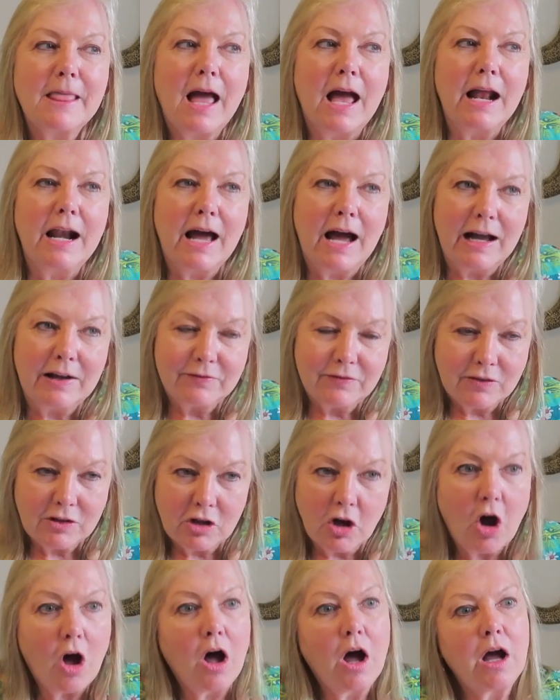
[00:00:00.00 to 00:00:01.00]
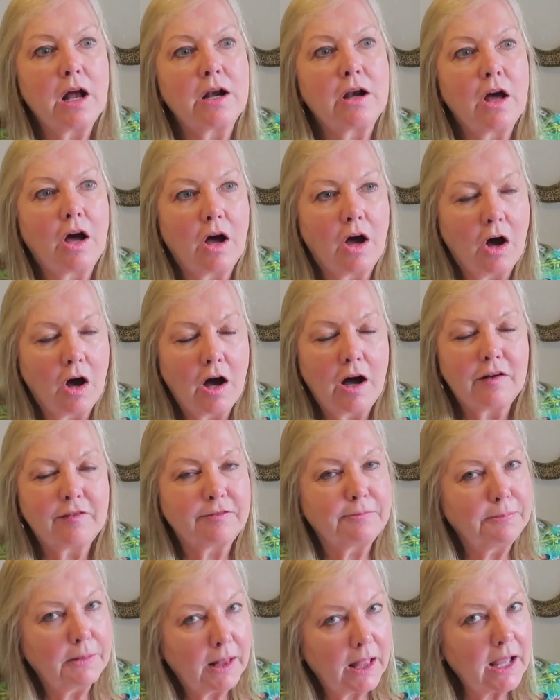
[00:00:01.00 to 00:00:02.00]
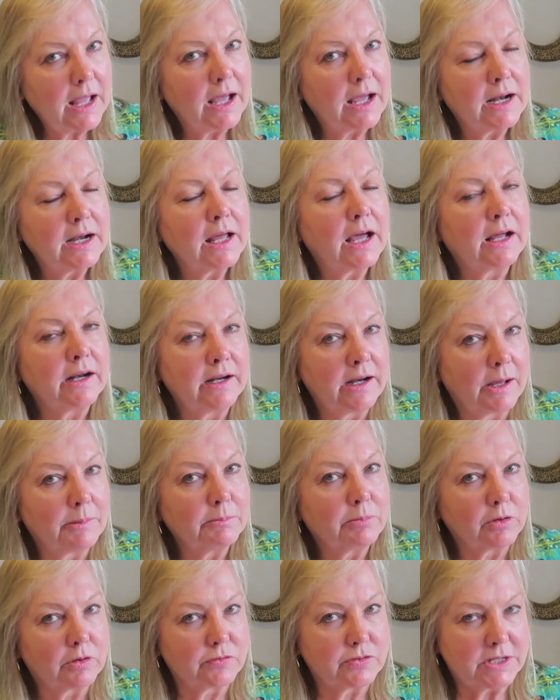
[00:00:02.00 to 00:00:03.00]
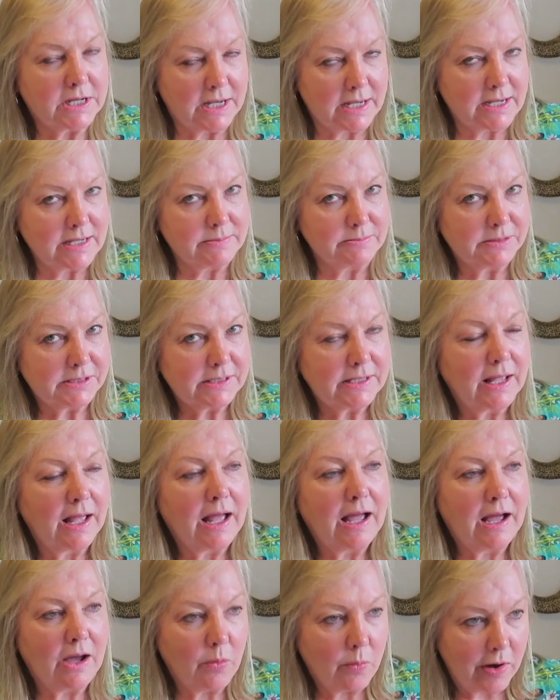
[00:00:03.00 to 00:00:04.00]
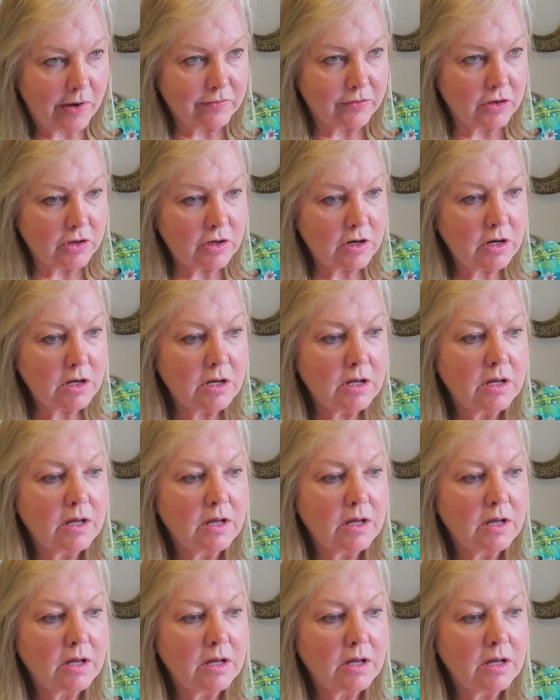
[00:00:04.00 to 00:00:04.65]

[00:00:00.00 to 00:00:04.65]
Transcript: And I've gone off plan a number of times. However,